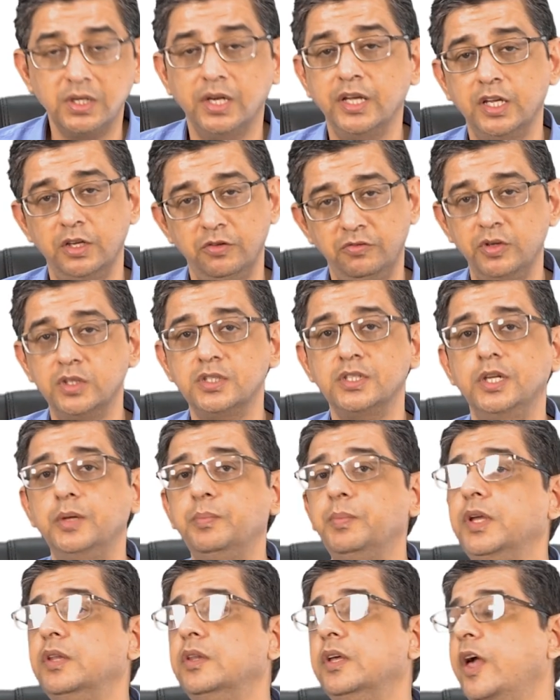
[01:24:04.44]
like if you're
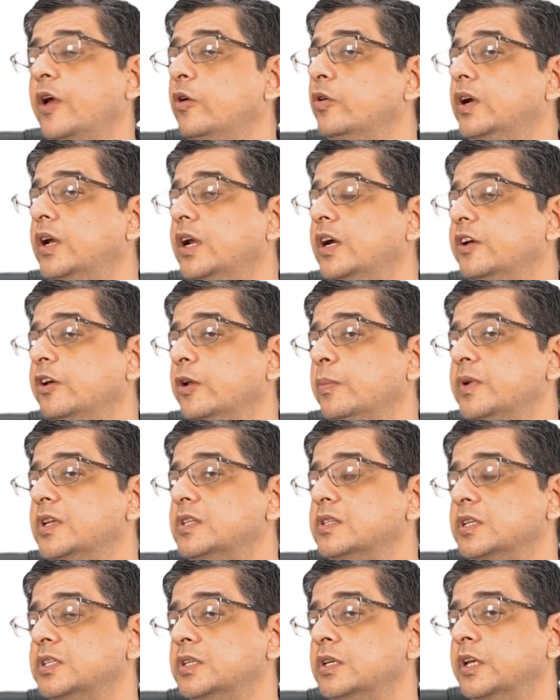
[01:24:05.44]
sleeping, the carotid artery
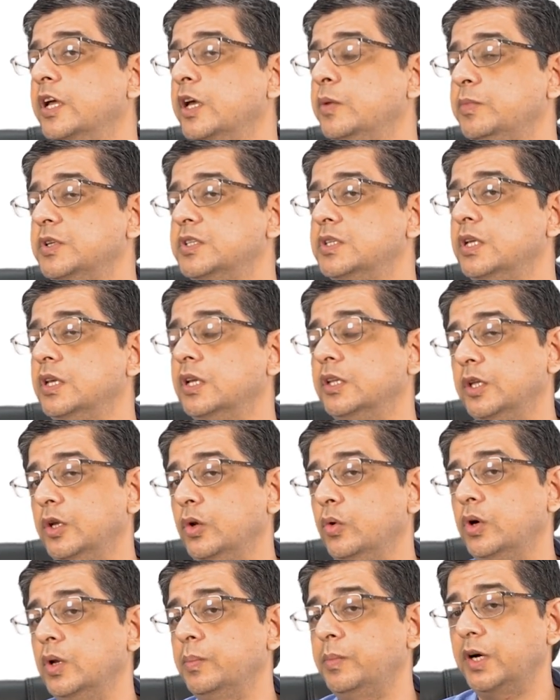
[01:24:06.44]
pulsation can be seen at the
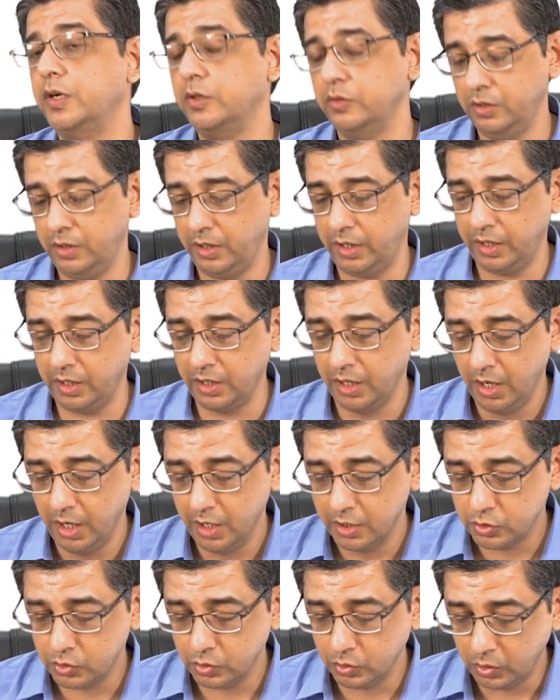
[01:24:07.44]
lower part of the neck.
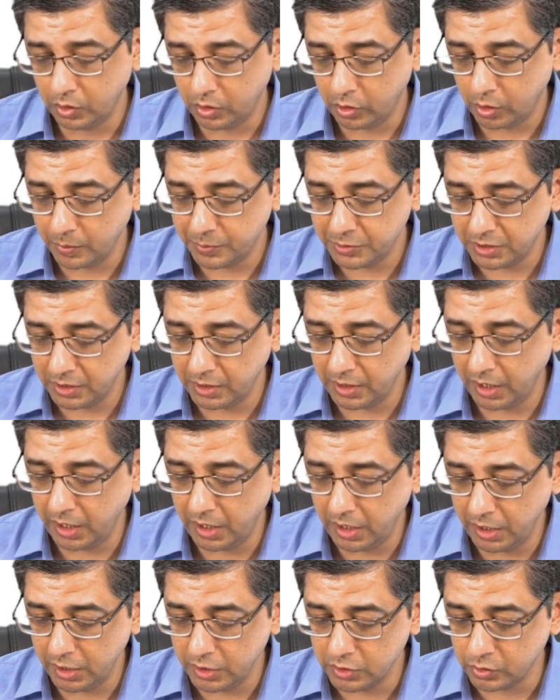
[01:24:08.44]
So option A
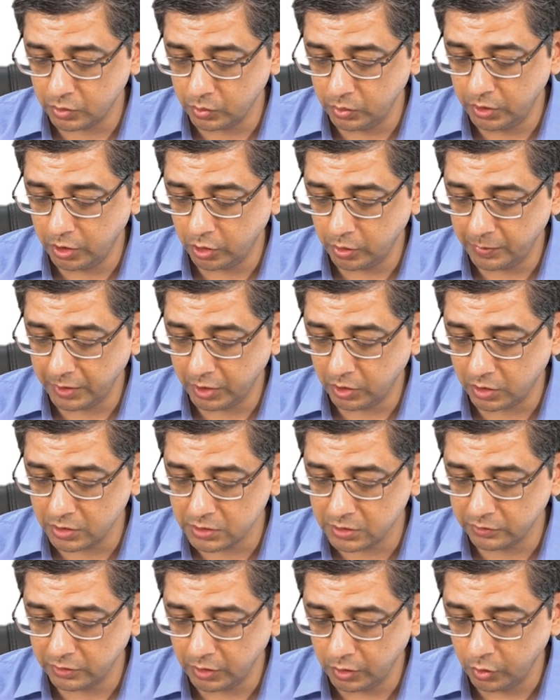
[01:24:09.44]
is ruled out because
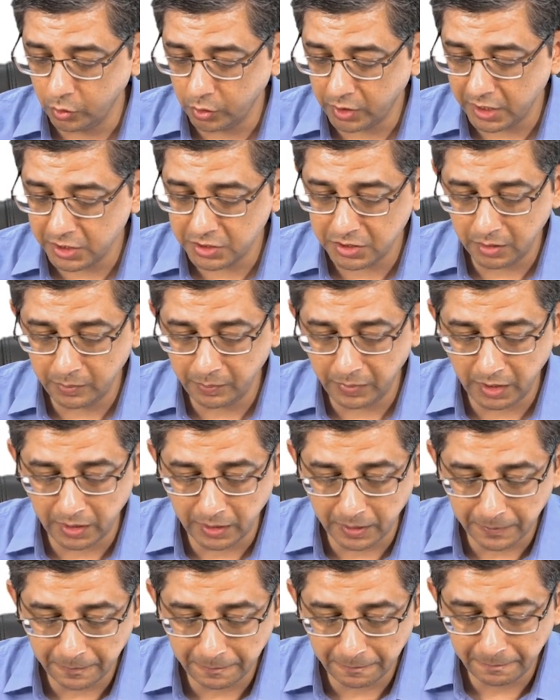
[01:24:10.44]
of the location
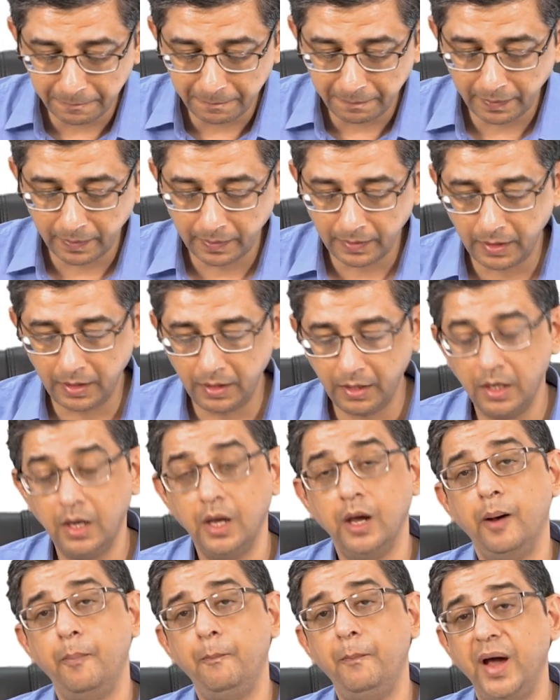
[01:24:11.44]
part.
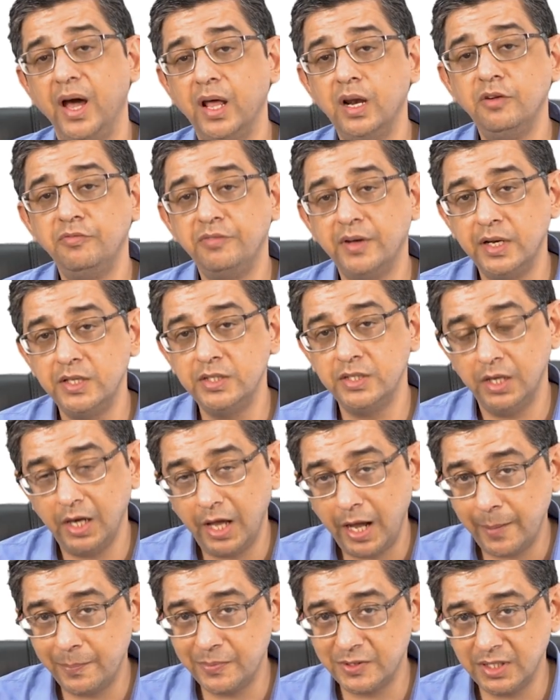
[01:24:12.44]
Parapharyngeal
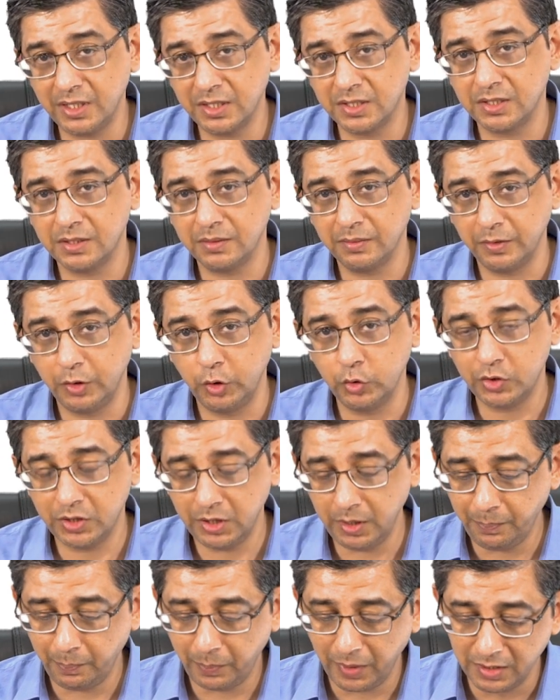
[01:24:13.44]
abscess, you
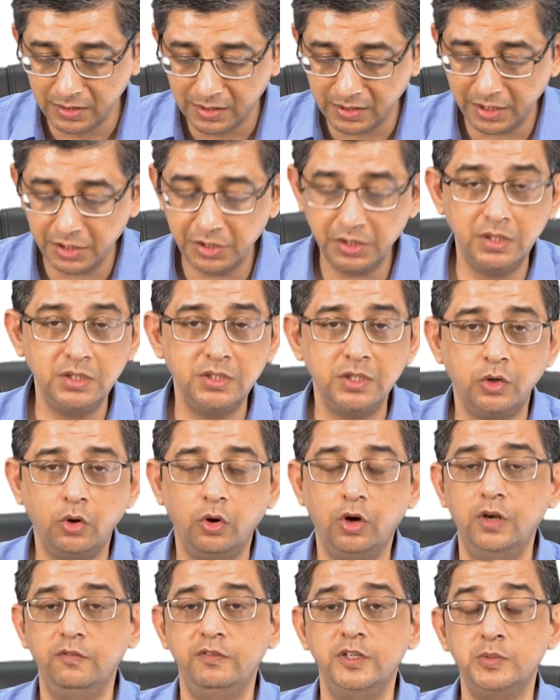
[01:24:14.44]
see pulsations are
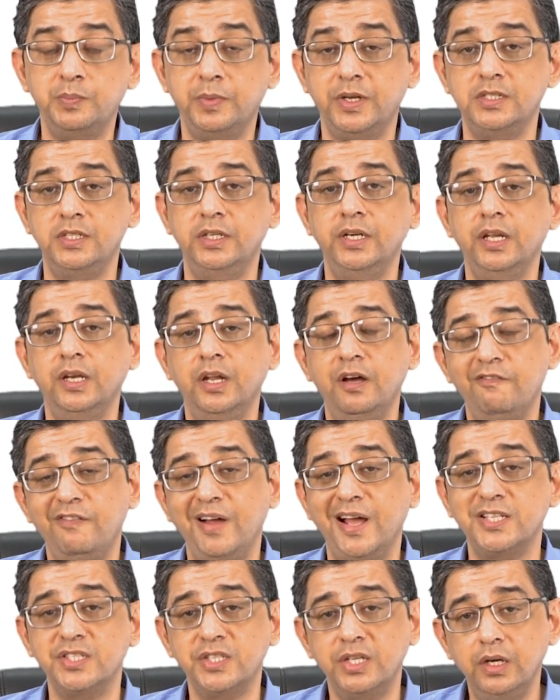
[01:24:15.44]
always present in a
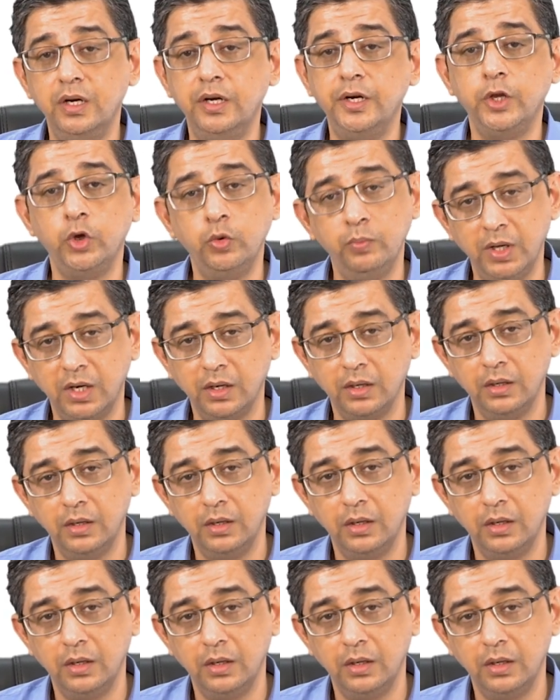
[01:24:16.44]
vascular tumor.